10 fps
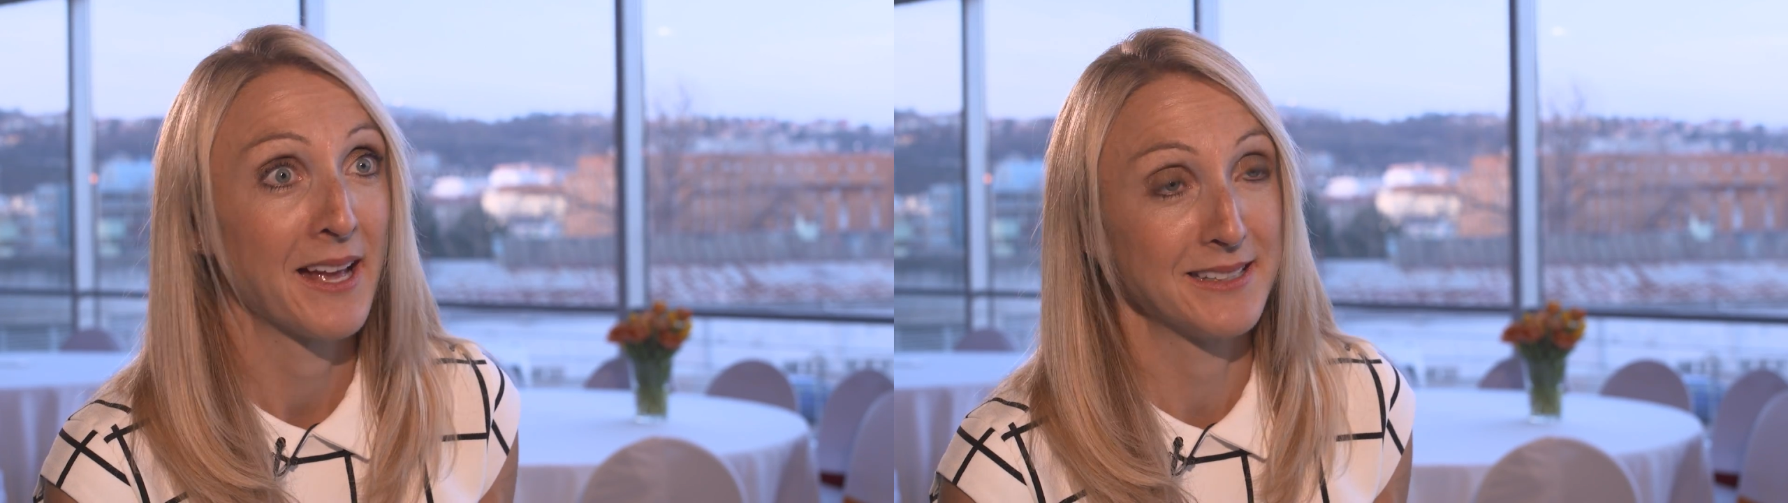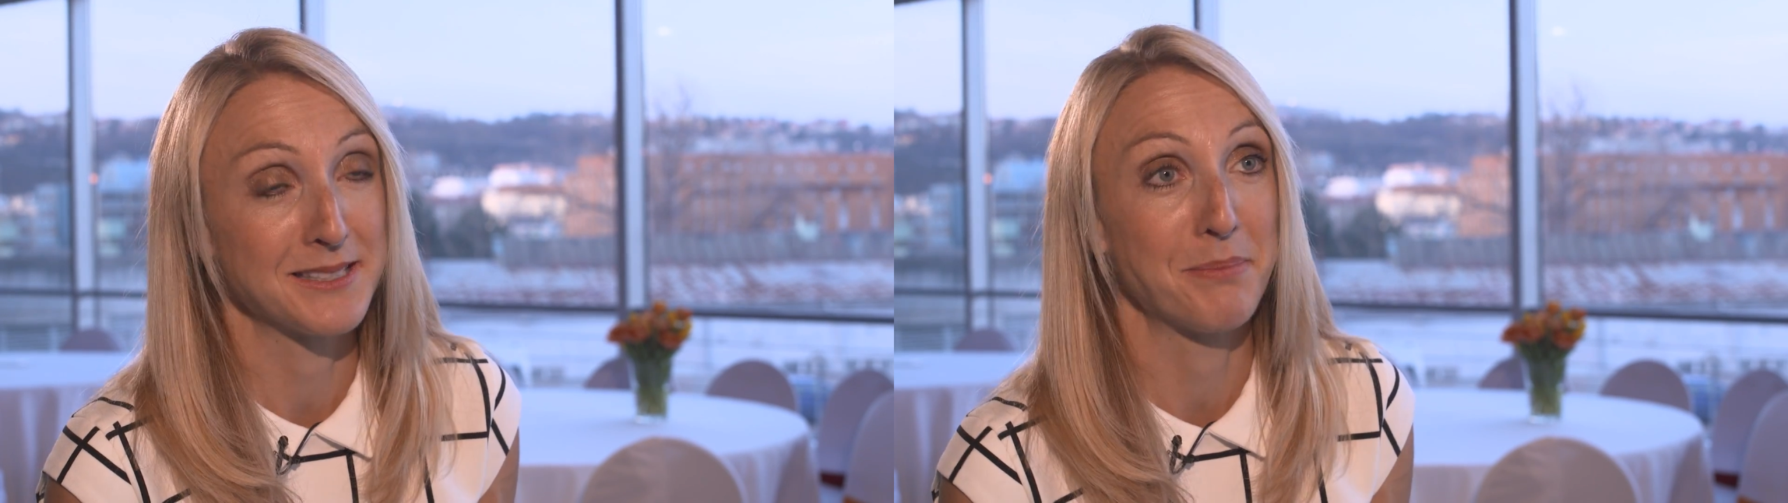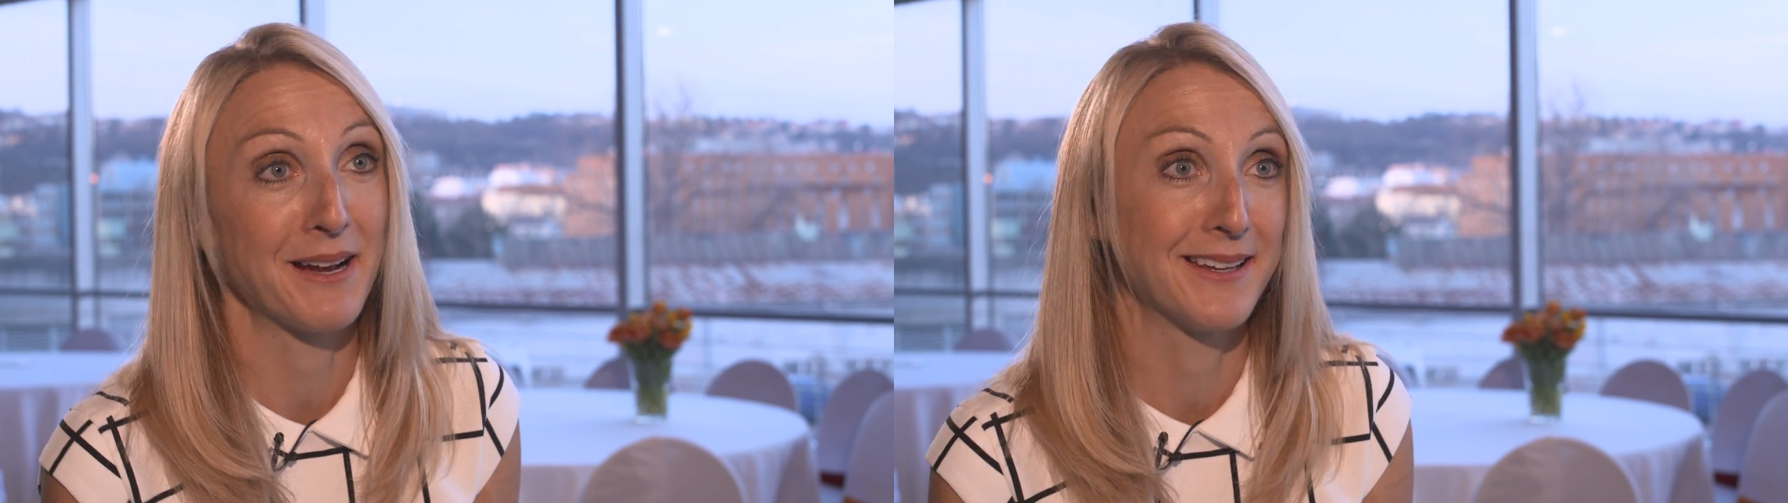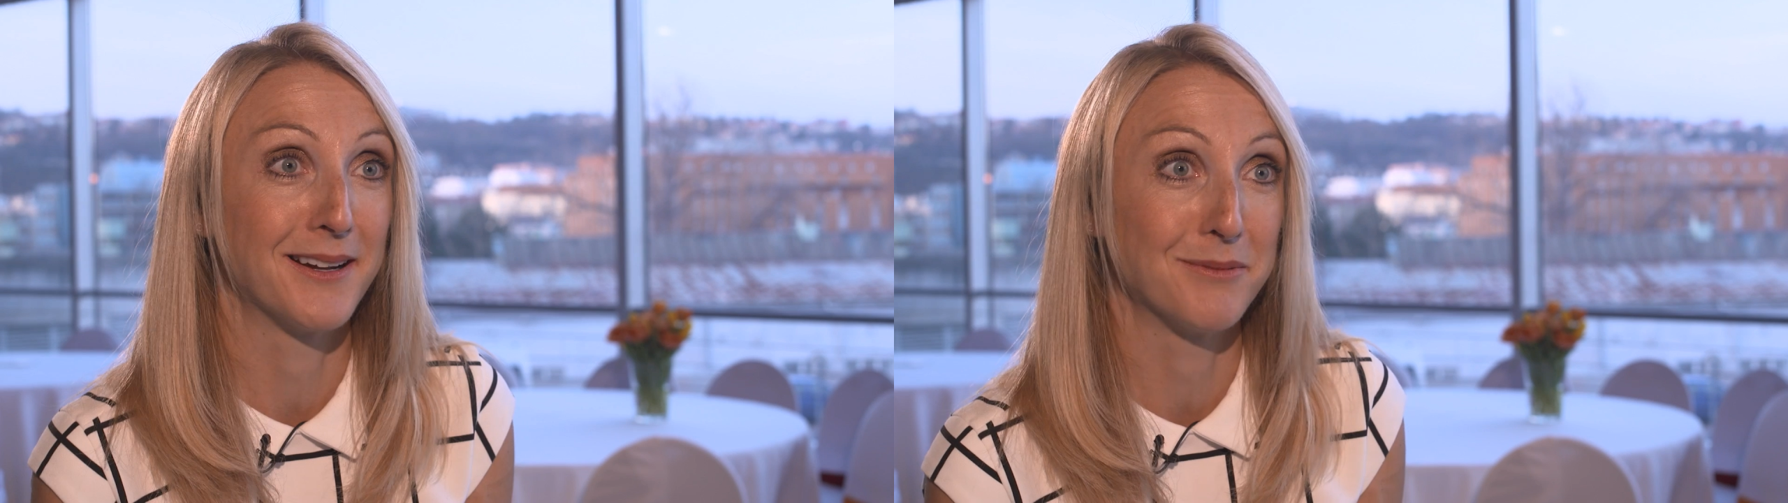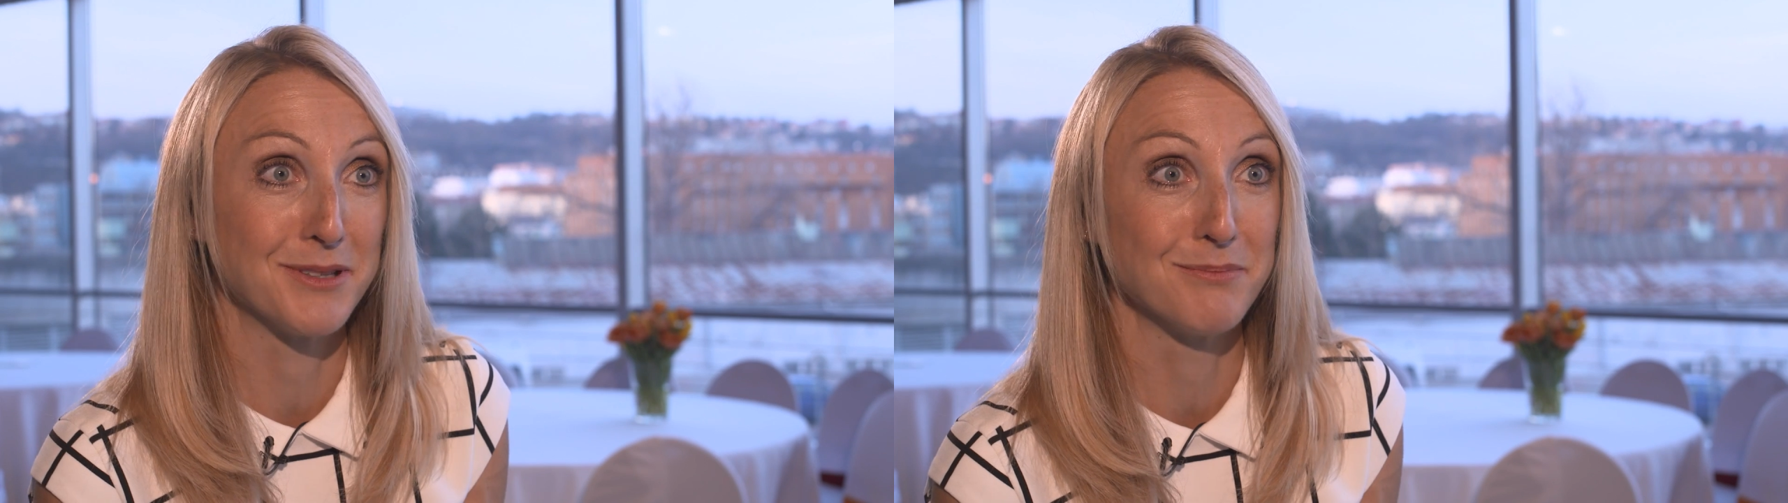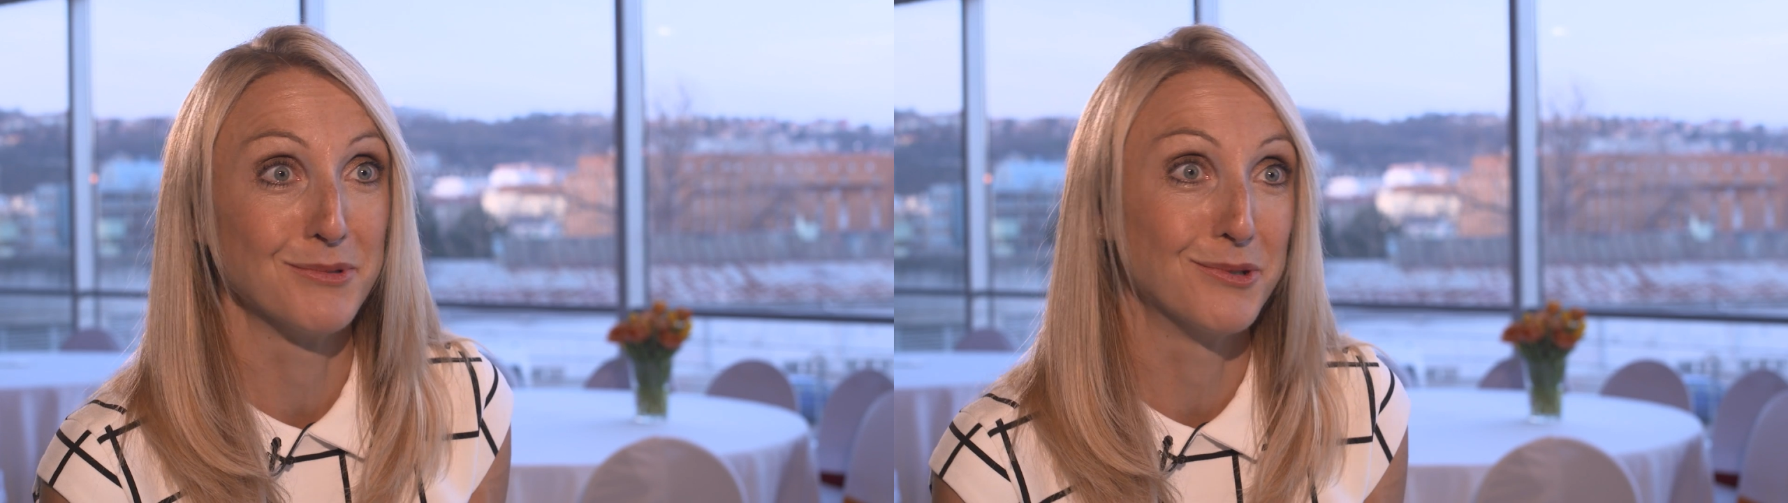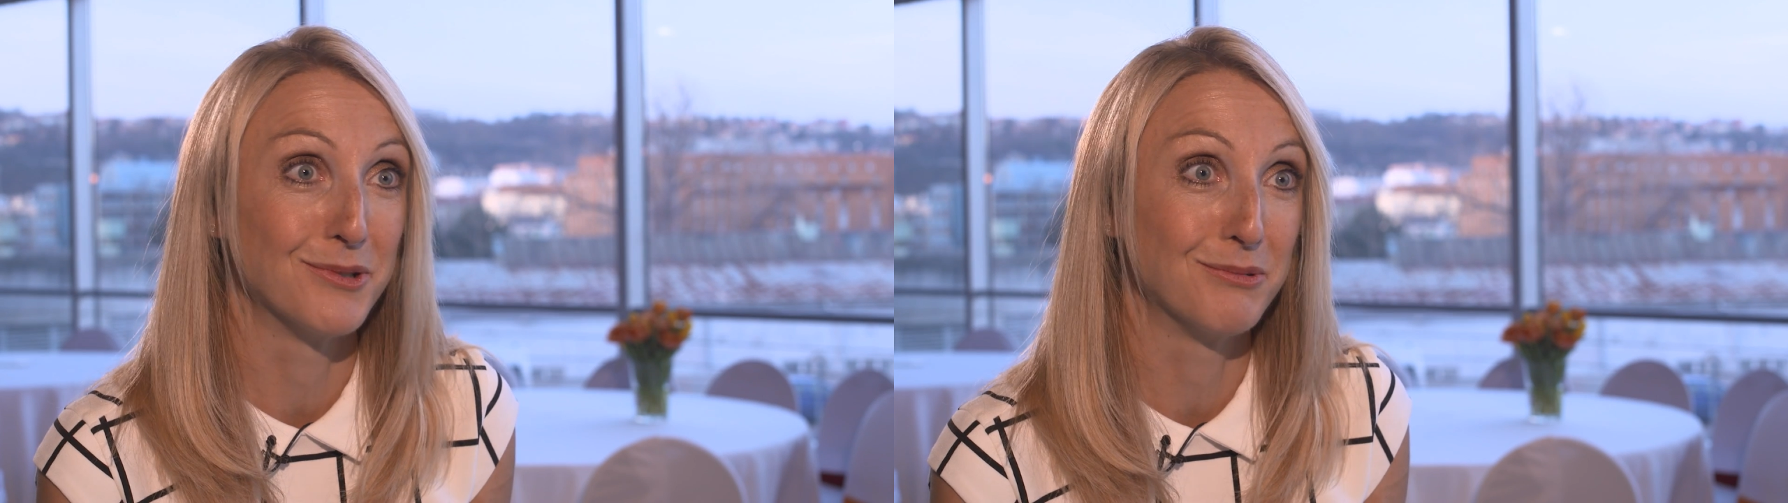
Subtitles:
and to back it up with more